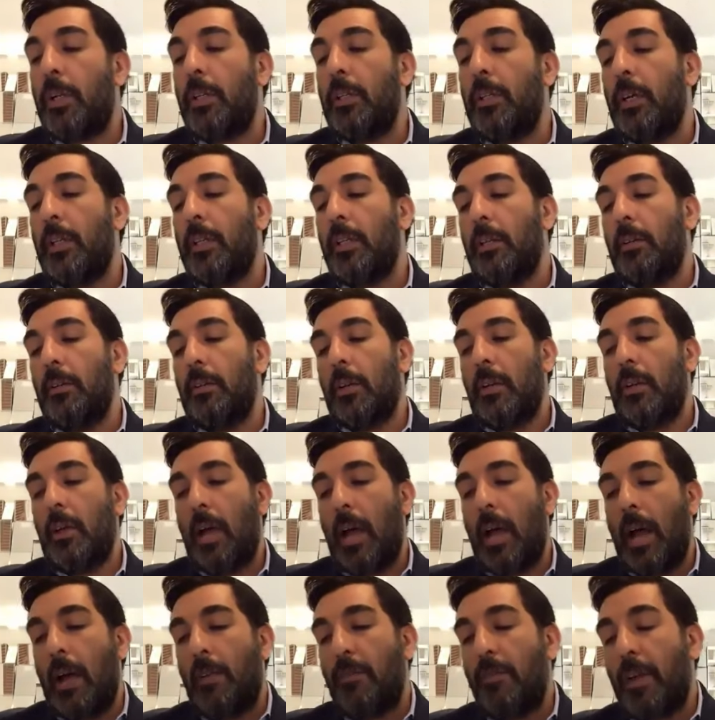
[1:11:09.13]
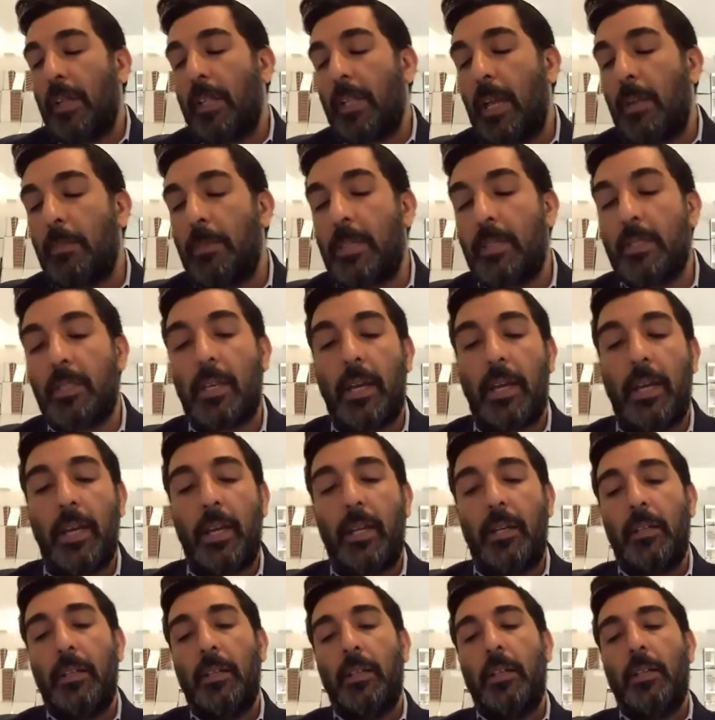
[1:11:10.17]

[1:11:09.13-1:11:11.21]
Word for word: another, avat am Yisrael